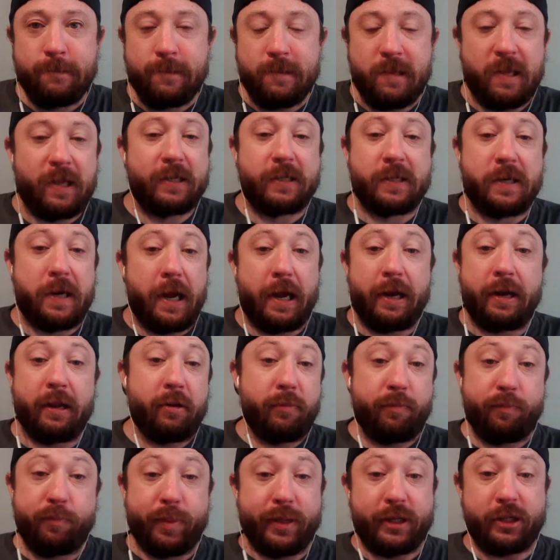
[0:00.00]
Is it
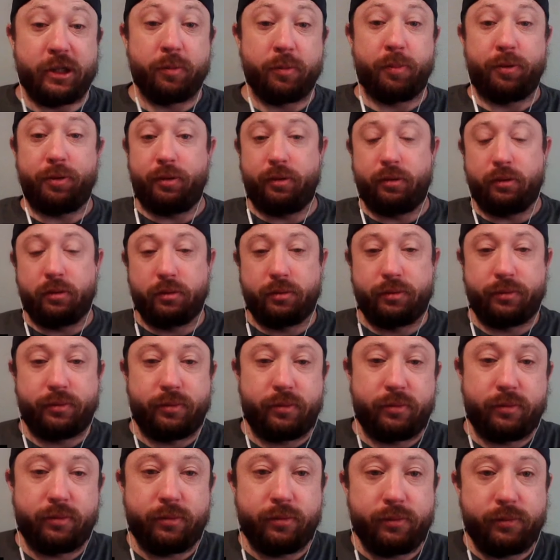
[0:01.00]
inadmissible?
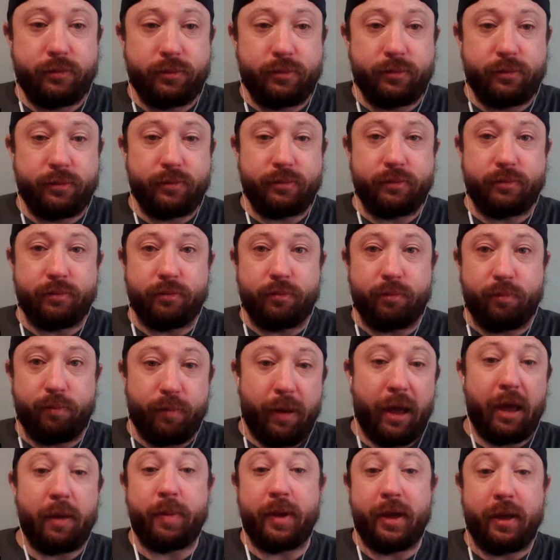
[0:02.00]

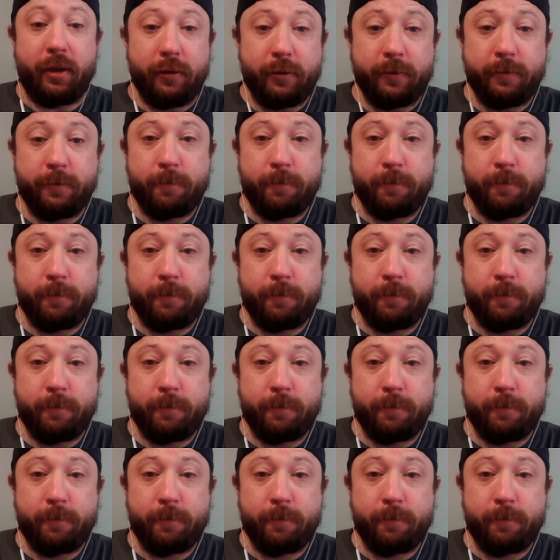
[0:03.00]
Maybe.